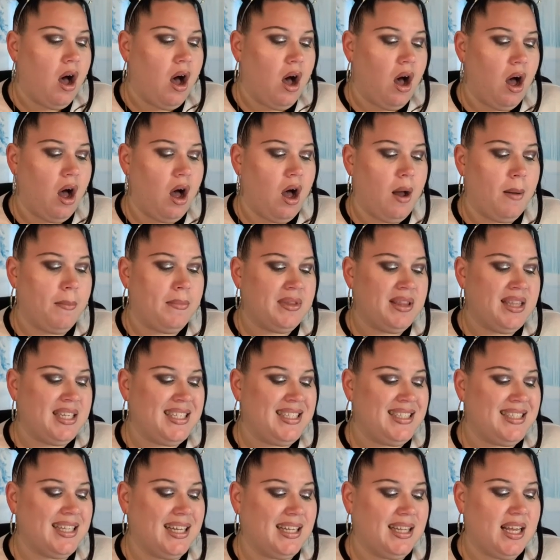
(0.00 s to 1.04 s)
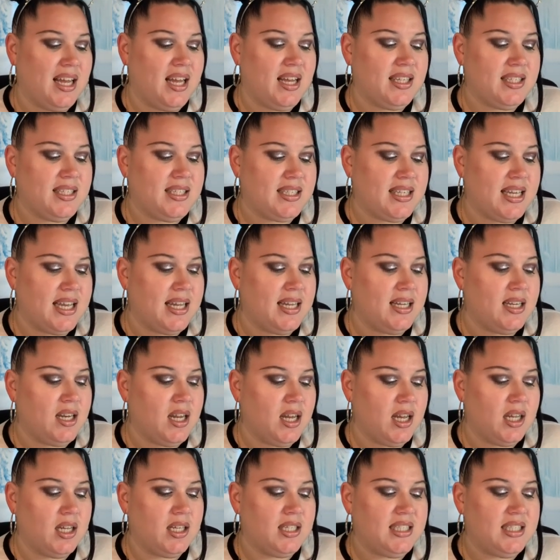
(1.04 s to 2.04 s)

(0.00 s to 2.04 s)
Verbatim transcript: um, the Stella Skin